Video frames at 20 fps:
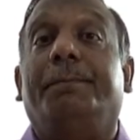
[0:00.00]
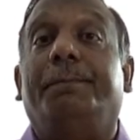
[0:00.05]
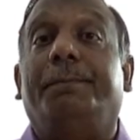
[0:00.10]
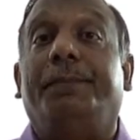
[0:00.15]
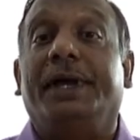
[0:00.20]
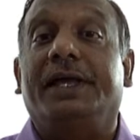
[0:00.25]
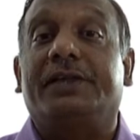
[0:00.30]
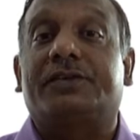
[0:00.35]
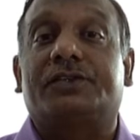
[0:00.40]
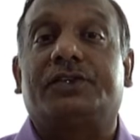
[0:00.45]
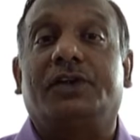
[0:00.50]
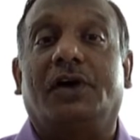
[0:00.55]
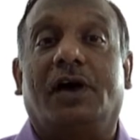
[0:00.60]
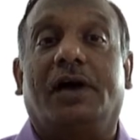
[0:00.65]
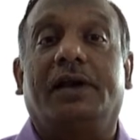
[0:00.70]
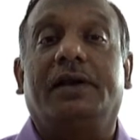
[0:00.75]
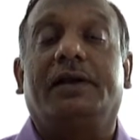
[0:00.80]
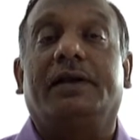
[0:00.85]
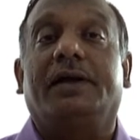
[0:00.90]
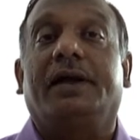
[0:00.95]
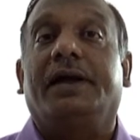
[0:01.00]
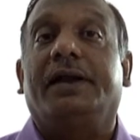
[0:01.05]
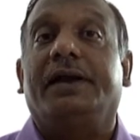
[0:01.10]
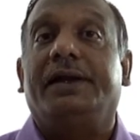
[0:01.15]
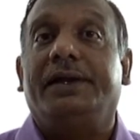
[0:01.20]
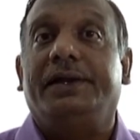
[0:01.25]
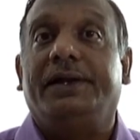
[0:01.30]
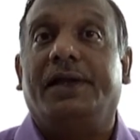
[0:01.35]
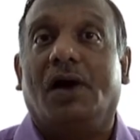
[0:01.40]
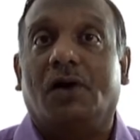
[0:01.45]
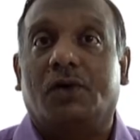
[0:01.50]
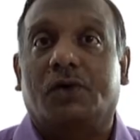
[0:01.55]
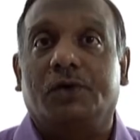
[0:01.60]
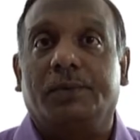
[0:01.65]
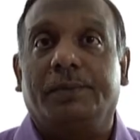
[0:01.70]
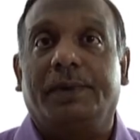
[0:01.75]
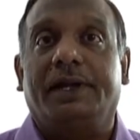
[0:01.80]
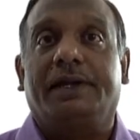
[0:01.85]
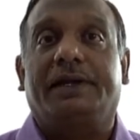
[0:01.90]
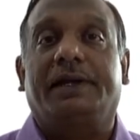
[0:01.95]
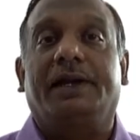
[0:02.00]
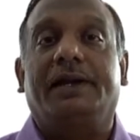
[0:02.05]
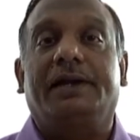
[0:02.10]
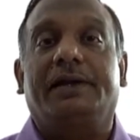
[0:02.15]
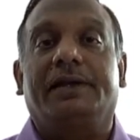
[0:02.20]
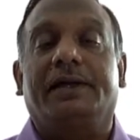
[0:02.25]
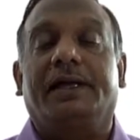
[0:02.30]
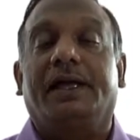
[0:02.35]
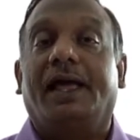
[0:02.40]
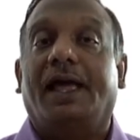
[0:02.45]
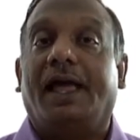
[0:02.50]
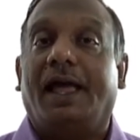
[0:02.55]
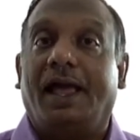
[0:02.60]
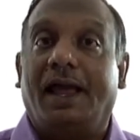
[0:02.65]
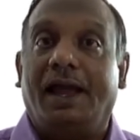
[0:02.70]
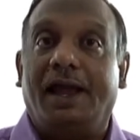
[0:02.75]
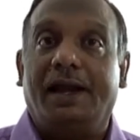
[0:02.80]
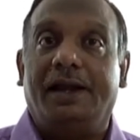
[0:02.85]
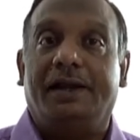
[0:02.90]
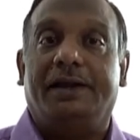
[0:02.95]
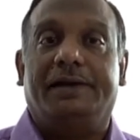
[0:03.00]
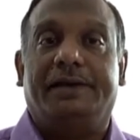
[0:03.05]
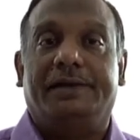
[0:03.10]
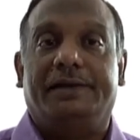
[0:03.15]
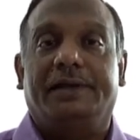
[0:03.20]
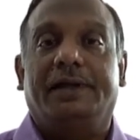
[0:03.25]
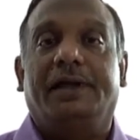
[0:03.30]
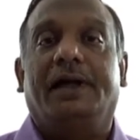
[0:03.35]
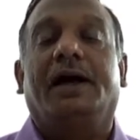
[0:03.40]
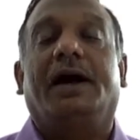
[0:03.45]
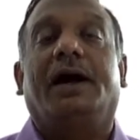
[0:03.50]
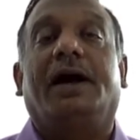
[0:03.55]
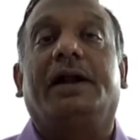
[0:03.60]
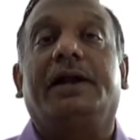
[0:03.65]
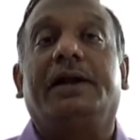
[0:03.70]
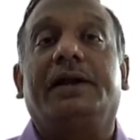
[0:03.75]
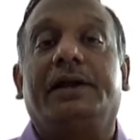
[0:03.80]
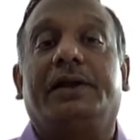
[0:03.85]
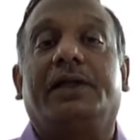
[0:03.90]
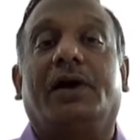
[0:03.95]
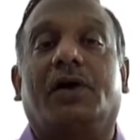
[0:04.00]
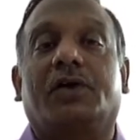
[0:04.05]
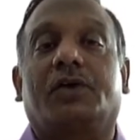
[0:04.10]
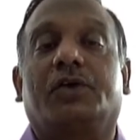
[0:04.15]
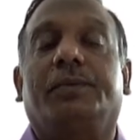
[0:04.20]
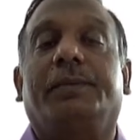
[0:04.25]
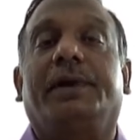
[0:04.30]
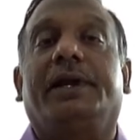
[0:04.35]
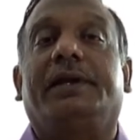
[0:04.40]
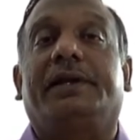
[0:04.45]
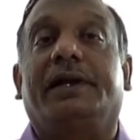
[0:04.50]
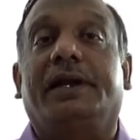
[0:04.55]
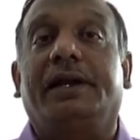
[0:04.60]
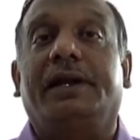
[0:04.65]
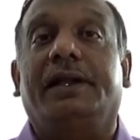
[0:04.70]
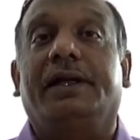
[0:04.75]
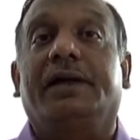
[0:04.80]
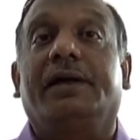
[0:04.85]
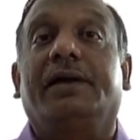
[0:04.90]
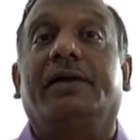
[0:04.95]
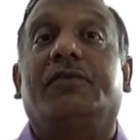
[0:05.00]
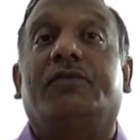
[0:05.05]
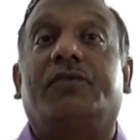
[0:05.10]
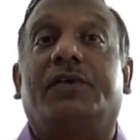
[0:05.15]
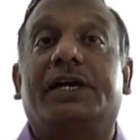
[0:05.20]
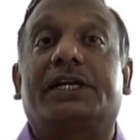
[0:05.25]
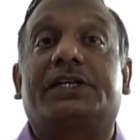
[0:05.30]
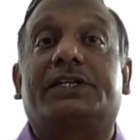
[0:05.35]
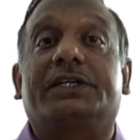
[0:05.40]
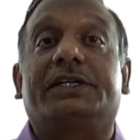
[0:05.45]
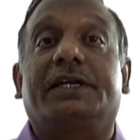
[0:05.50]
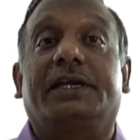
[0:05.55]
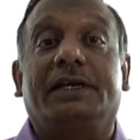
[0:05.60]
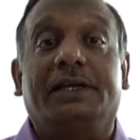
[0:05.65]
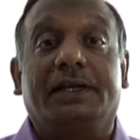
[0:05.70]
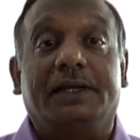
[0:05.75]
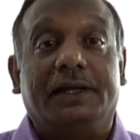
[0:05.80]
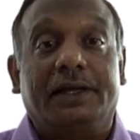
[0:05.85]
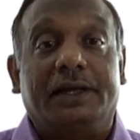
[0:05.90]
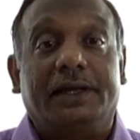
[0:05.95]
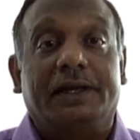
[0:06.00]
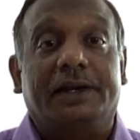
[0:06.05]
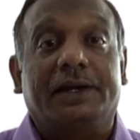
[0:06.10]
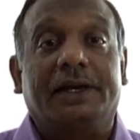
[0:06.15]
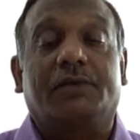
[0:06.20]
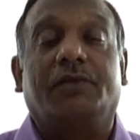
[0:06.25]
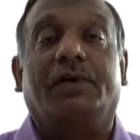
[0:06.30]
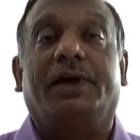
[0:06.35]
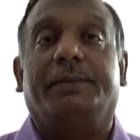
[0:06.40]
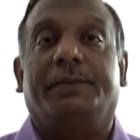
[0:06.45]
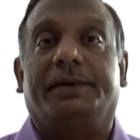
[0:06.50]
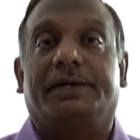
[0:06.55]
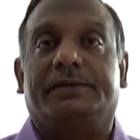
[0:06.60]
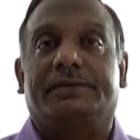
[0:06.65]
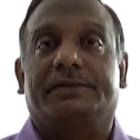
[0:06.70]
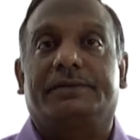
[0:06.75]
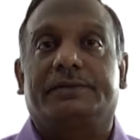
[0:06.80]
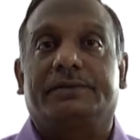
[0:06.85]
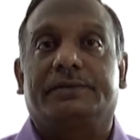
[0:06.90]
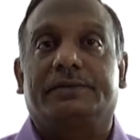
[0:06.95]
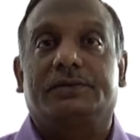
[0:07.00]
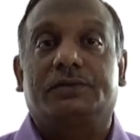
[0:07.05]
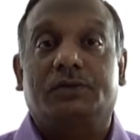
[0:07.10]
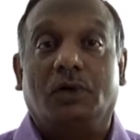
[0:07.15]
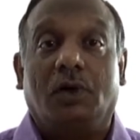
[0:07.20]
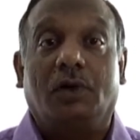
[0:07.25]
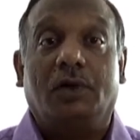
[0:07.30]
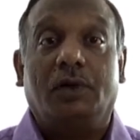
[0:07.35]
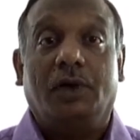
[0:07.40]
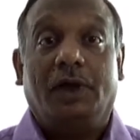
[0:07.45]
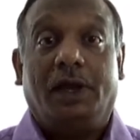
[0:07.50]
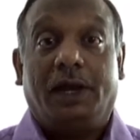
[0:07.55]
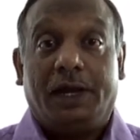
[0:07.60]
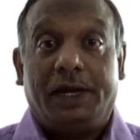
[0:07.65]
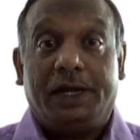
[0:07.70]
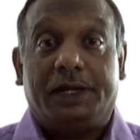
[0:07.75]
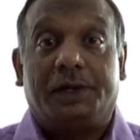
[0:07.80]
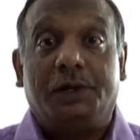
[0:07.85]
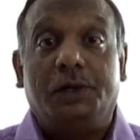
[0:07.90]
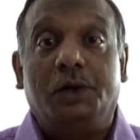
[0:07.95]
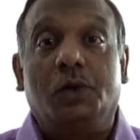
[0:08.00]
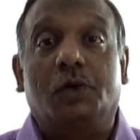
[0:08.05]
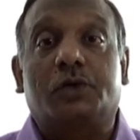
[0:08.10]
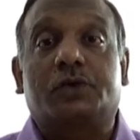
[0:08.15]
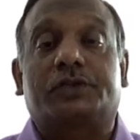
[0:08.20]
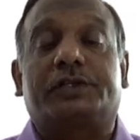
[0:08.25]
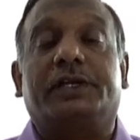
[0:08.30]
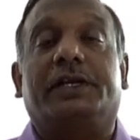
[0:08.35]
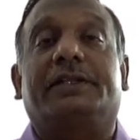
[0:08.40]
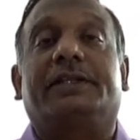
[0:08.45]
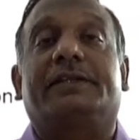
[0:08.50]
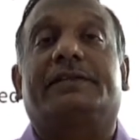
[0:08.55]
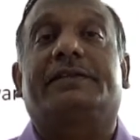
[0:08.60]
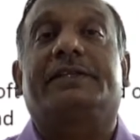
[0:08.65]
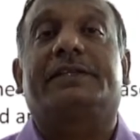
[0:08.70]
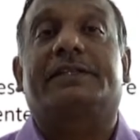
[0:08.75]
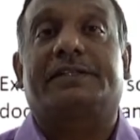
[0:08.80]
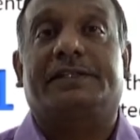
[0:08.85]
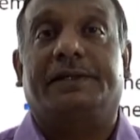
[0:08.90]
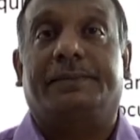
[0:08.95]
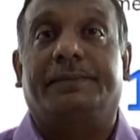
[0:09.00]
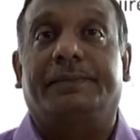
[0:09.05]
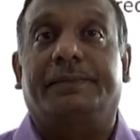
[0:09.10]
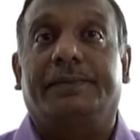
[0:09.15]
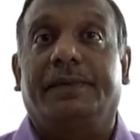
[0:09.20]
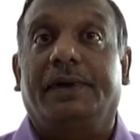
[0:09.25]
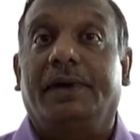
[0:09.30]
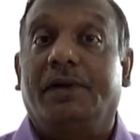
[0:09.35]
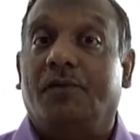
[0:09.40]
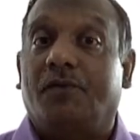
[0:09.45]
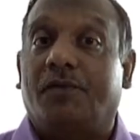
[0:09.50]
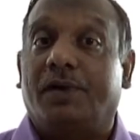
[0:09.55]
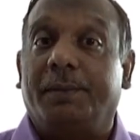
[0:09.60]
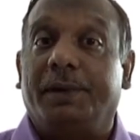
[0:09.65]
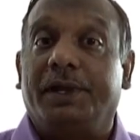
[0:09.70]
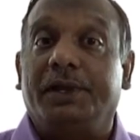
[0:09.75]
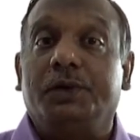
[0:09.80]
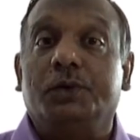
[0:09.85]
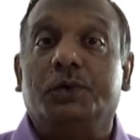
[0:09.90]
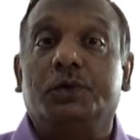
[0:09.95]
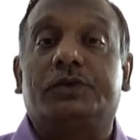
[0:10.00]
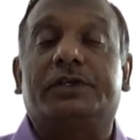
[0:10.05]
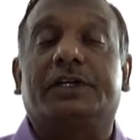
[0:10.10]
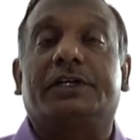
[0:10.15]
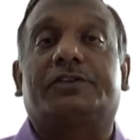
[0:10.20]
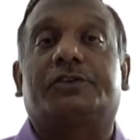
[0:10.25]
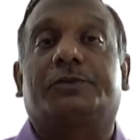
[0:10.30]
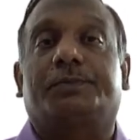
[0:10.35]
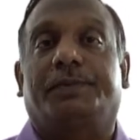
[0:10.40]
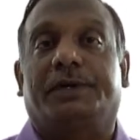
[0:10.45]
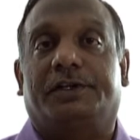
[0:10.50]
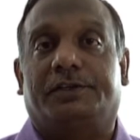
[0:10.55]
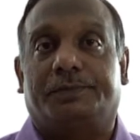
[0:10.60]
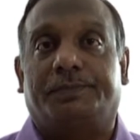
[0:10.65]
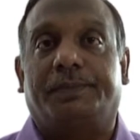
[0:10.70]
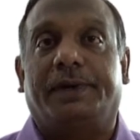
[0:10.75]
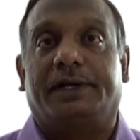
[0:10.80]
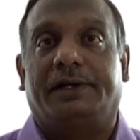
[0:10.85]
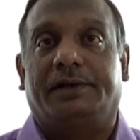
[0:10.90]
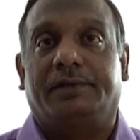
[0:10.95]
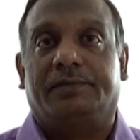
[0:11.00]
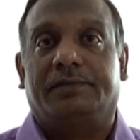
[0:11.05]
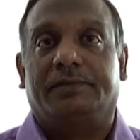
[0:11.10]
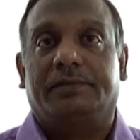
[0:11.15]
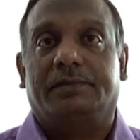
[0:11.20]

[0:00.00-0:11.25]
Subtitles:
based on documented and undocumented functional requirements. So it looks at the system from a user's perspective.